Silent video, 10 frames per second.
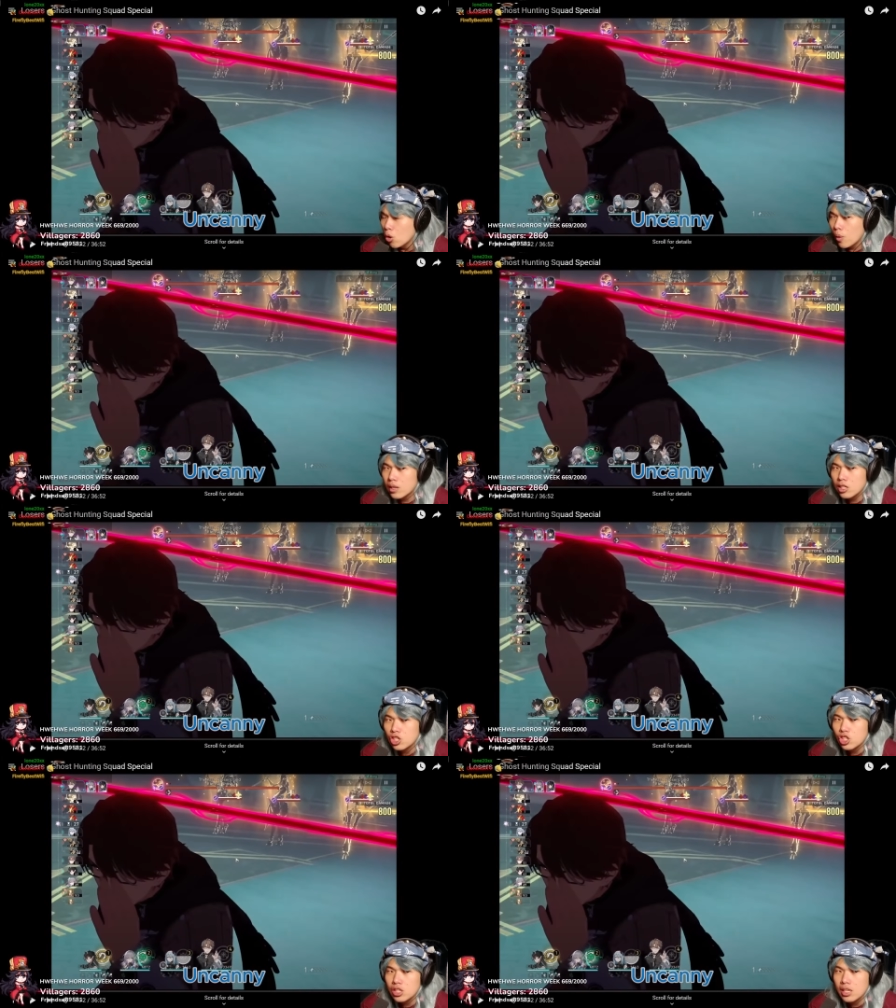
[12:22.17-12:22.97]
Wait,
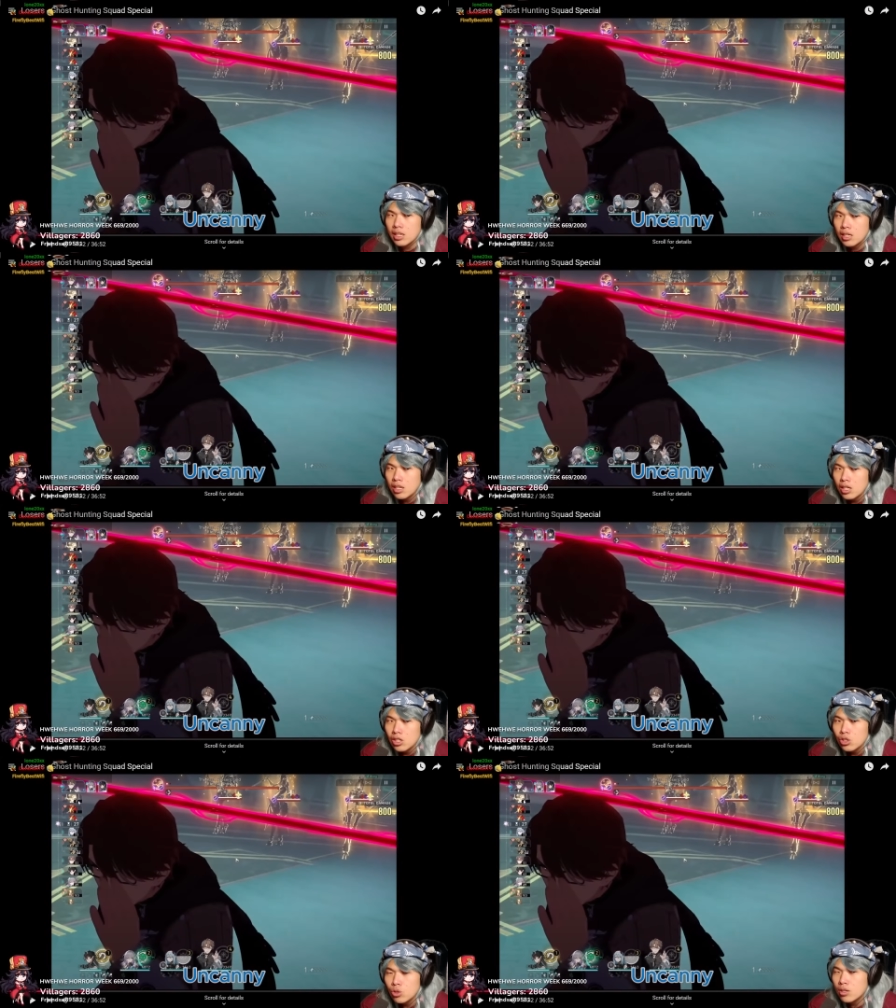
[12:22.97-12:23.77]
that's cheating.
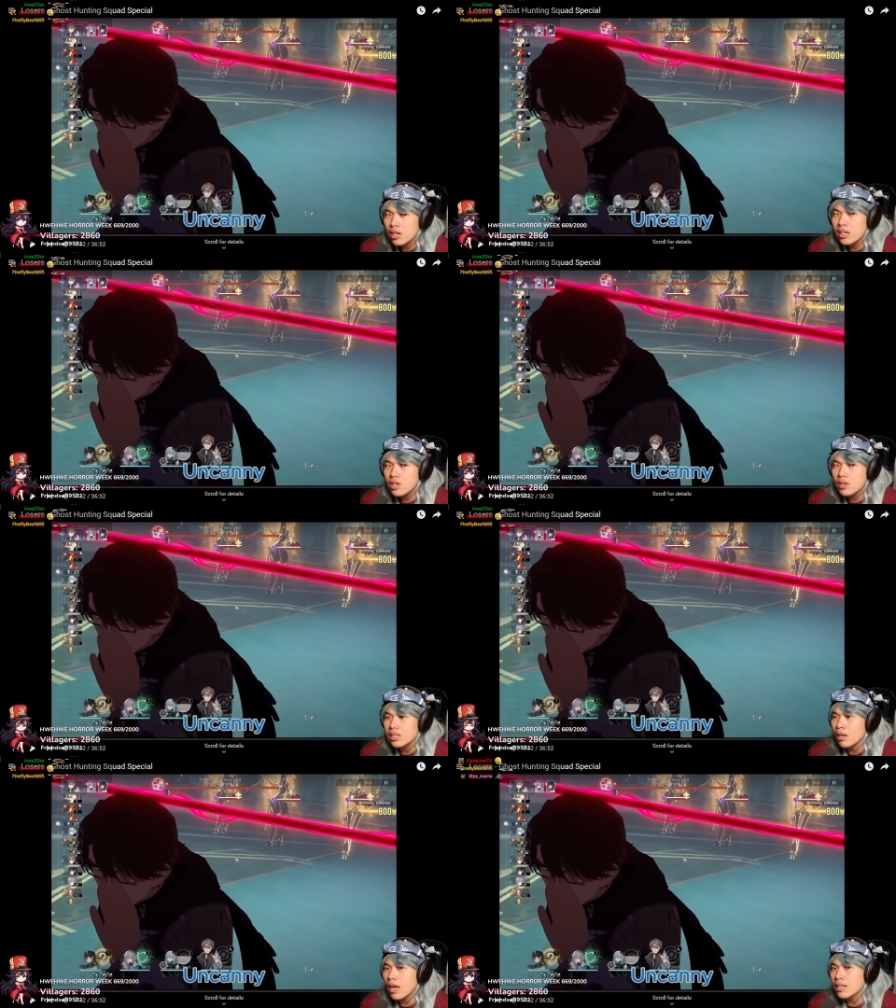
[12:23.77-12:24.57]
You can't
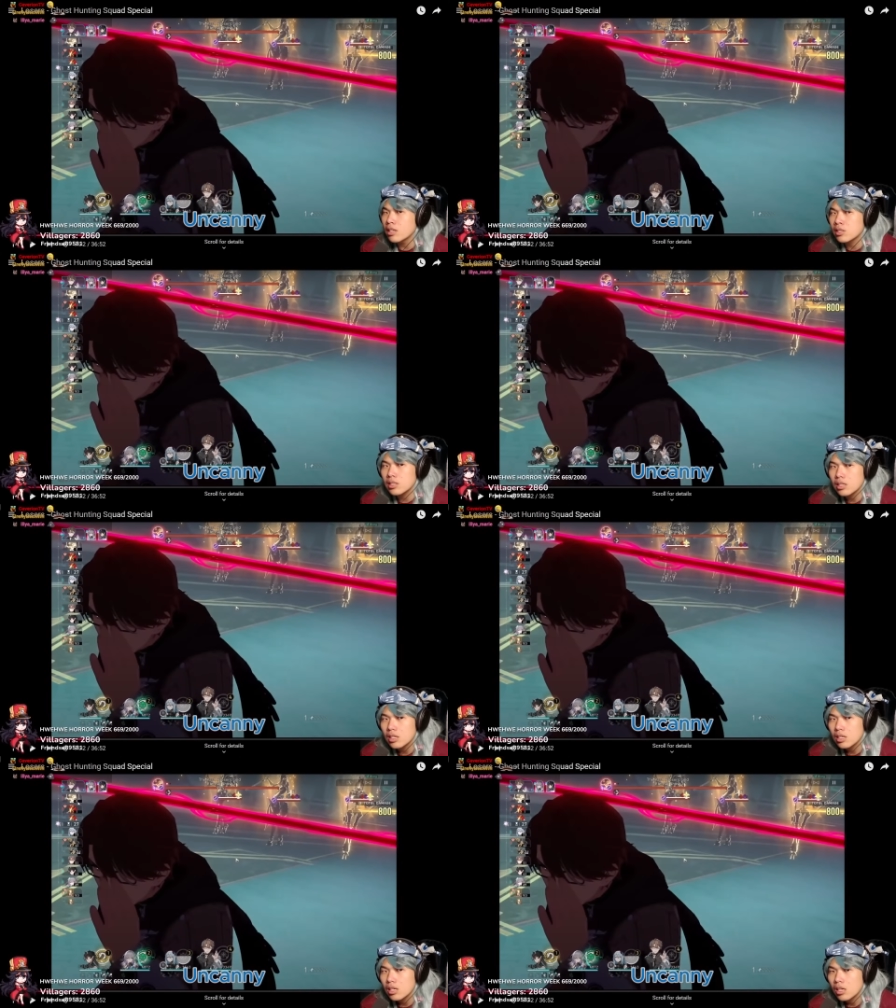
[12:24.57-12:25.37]
even delay this.
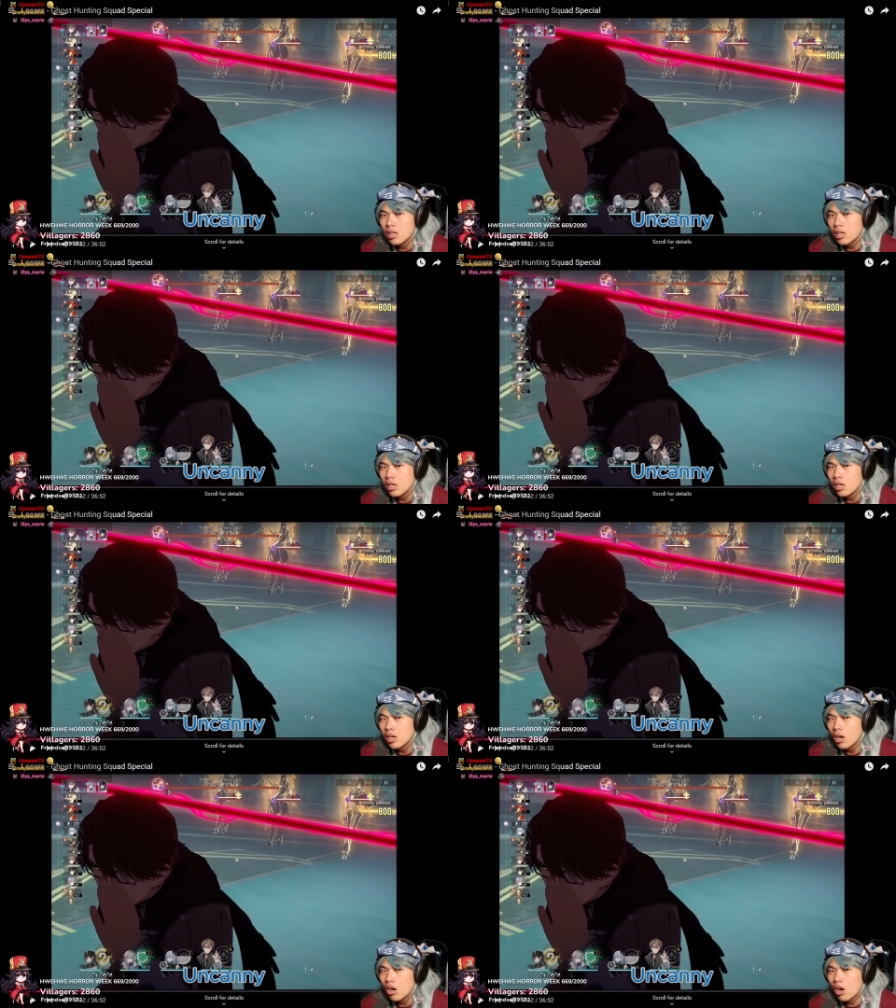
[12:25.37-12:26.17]

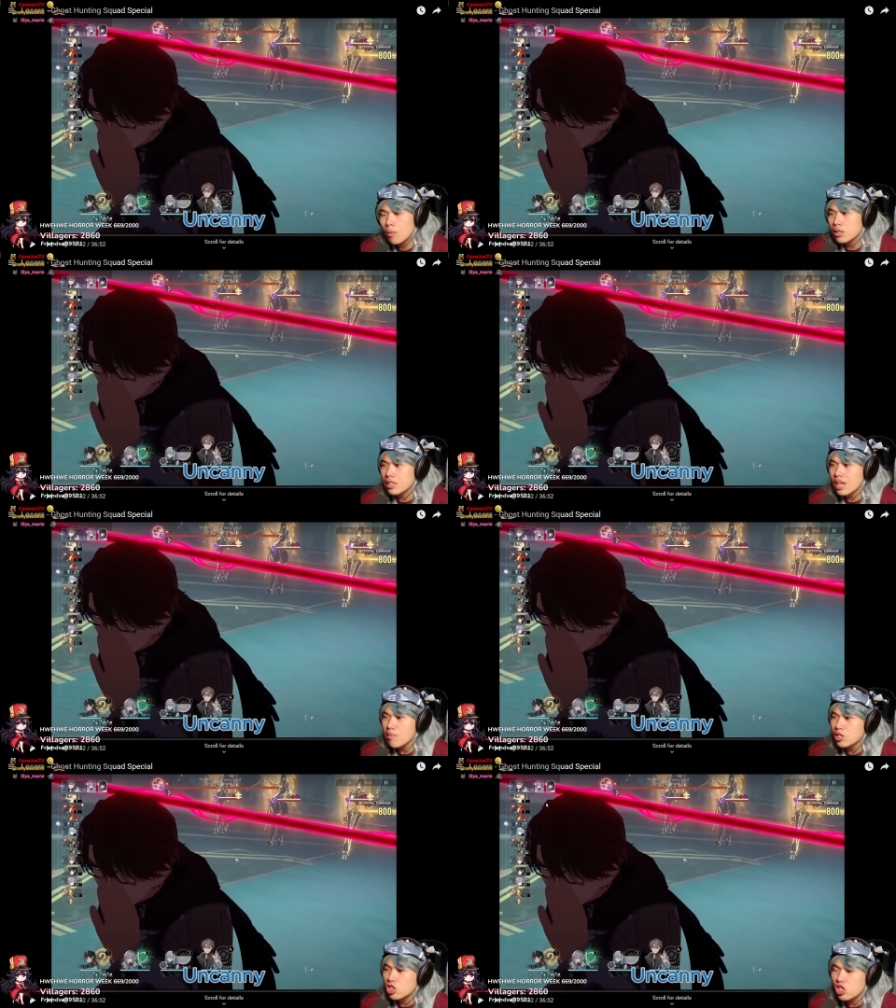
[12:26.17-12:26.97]
Oh my god, the
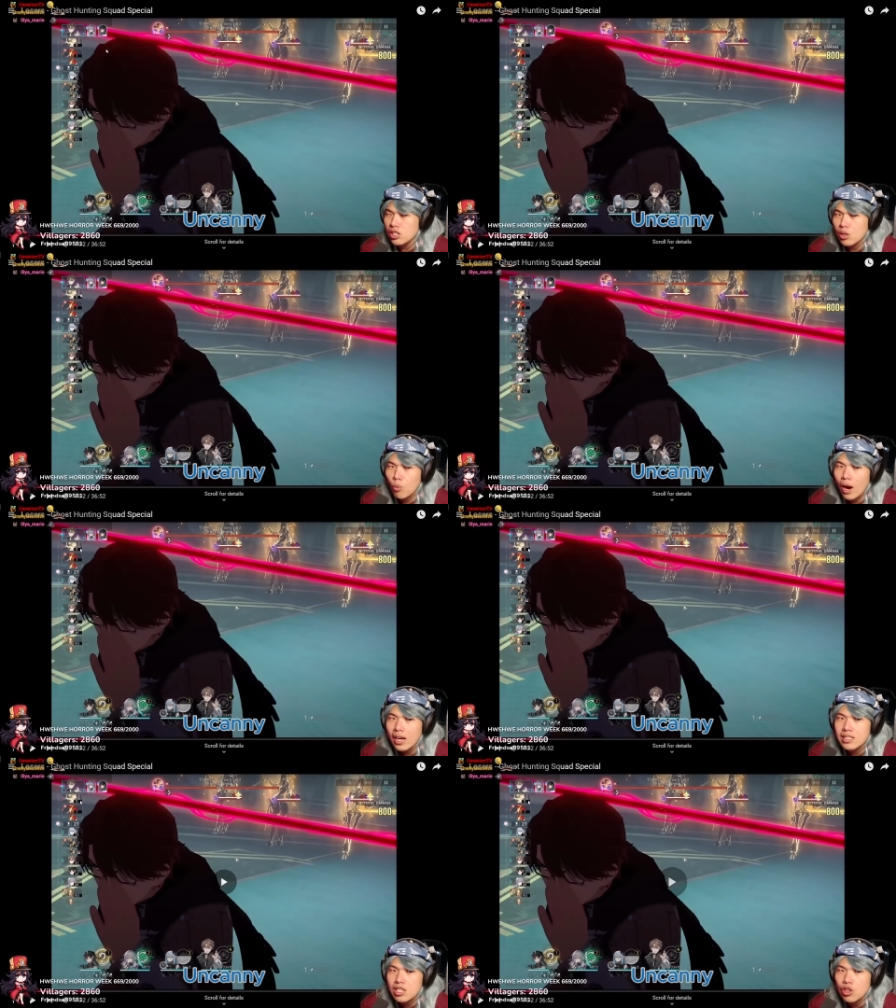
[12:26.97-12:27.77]
game is cheating.
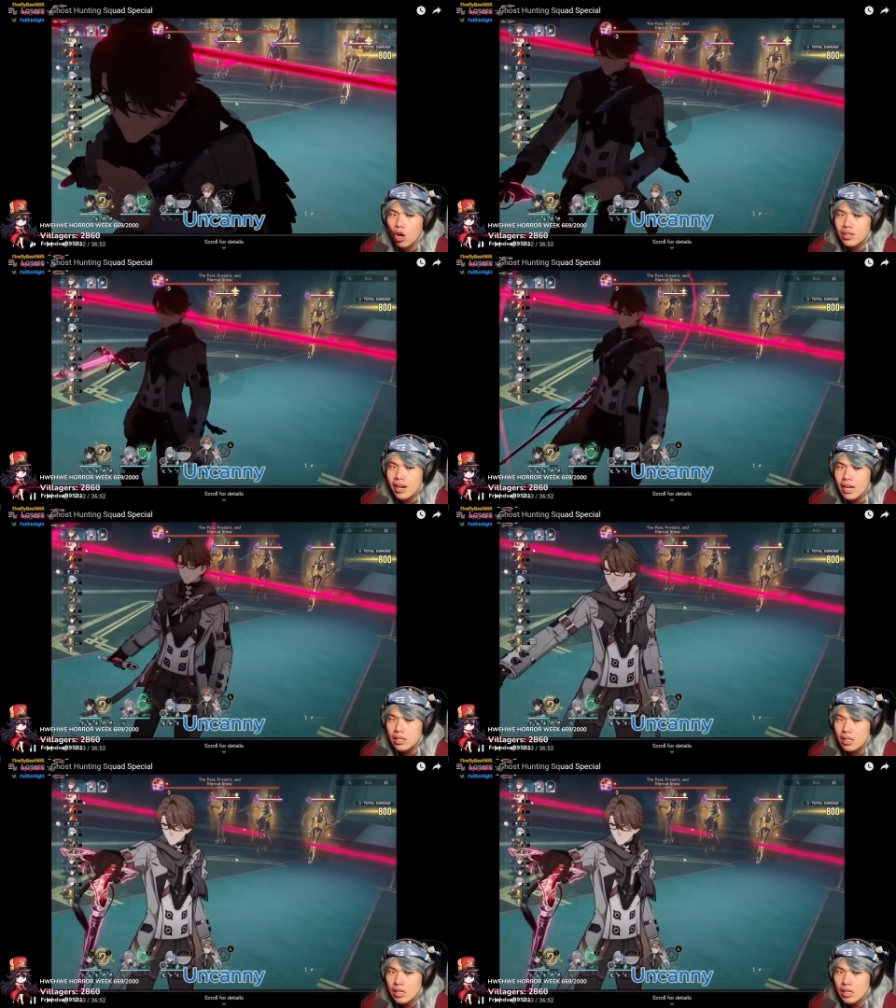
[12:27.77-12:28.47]
Why is this not delayed?